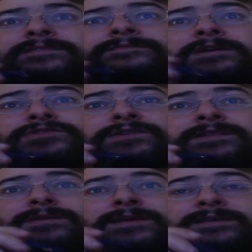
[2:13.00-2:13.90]
function
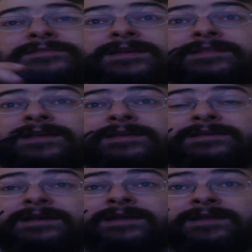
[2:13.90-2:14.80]
there is. And
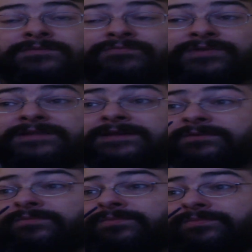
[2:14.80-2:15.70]
I
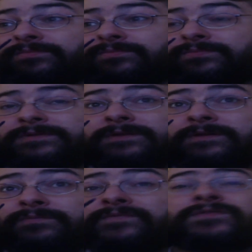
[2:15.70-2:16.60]
really
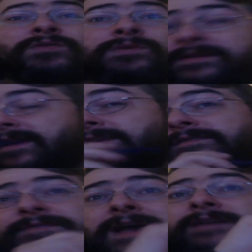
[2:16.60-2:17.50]
review. It takes
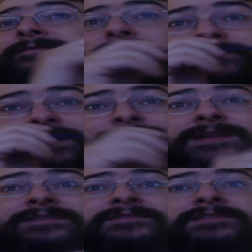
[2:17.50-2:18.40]
5
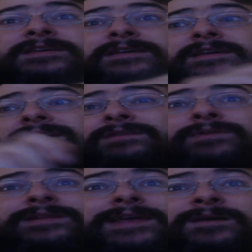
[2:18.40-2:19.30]
minutes, and it
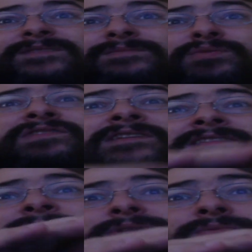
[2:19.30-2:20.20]
really helps boost
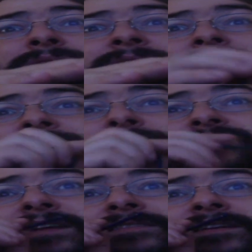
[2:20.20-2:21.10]
us up in the rankings,
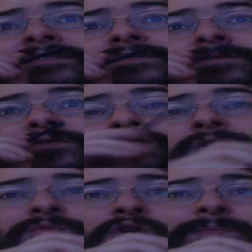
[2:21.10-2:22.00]
which gets us
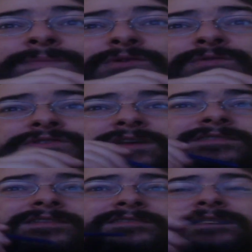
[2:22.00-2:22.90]
shown to more people, which
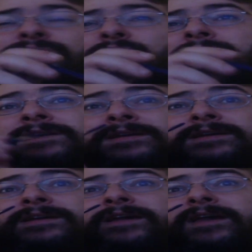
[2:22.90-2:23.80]
gets us seen more,
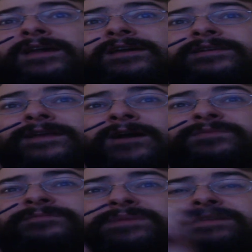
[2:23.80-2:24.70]
and it
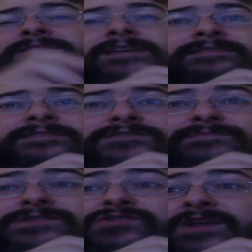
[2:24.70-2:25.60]
helps us beat the
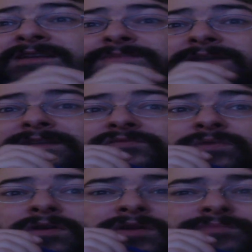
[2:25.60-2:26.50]
censorship machine because
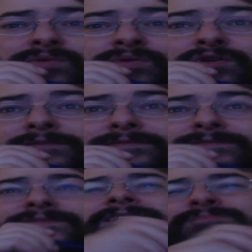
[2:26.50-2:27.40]
we're already booted off
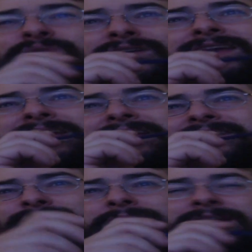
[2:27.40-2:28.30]
Facebook
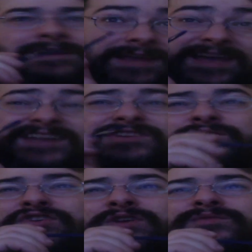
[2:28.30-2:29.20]
and Twitter, and
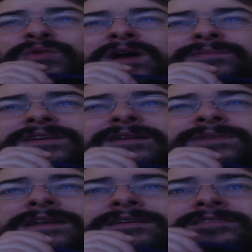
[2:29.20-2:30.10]
YouTube's probably
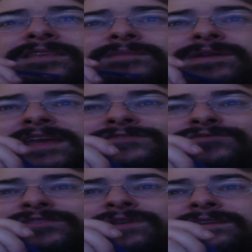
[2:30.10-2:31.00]
coming because they've been age
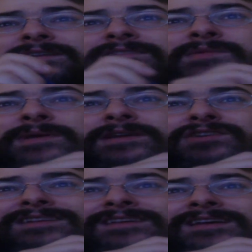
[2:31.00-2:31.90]
restricting some of my
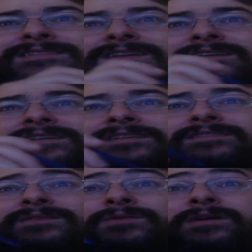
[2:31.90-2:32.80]
content.
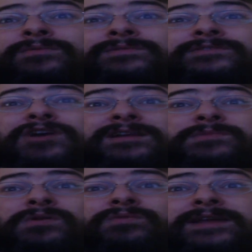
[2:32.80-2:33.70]
And well, we're talking
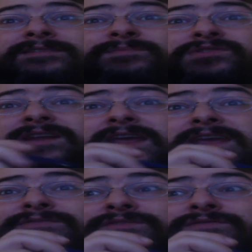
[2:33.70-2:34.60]
about rights, but you're going to
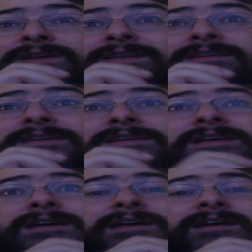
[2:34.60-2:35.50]
age restrict it.
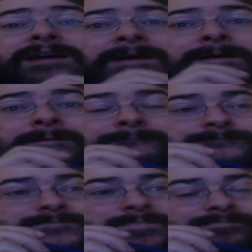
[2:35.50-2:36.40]

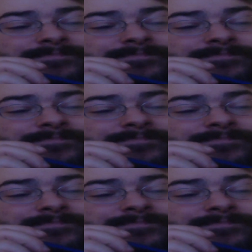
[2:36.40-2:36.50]
um